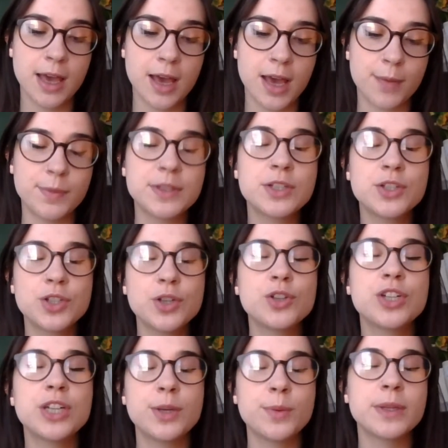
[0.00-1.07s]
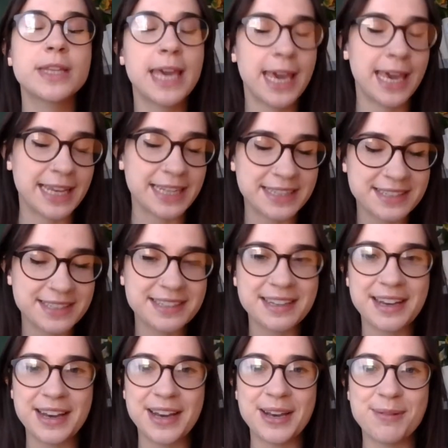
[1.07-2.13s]
this is usually with kids,
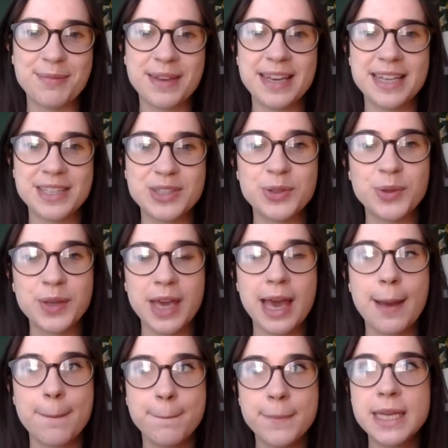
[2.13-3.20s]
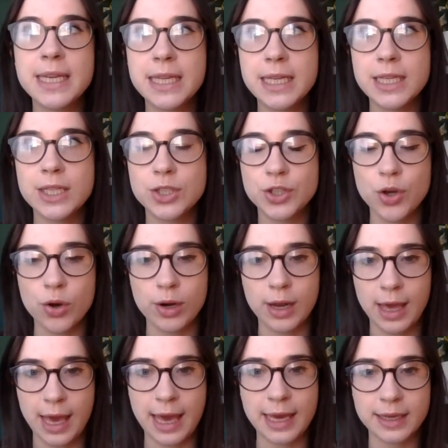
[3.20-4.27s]
is you'll get mini
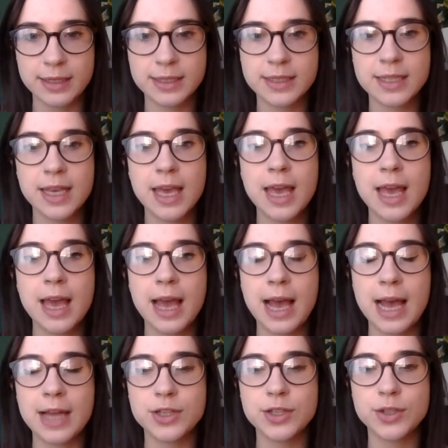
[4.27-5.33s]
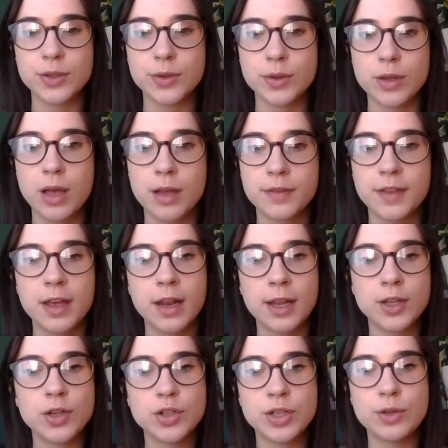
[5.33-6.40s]
chocolate eggs and that are
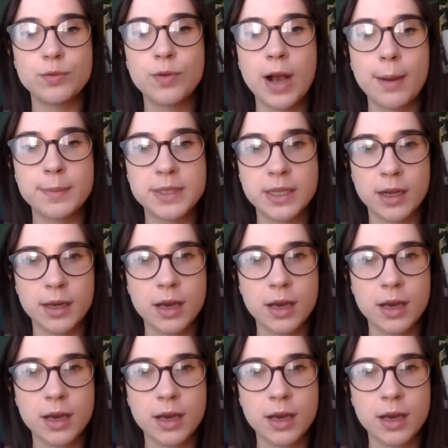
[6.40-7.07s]
like usually wrapped in like a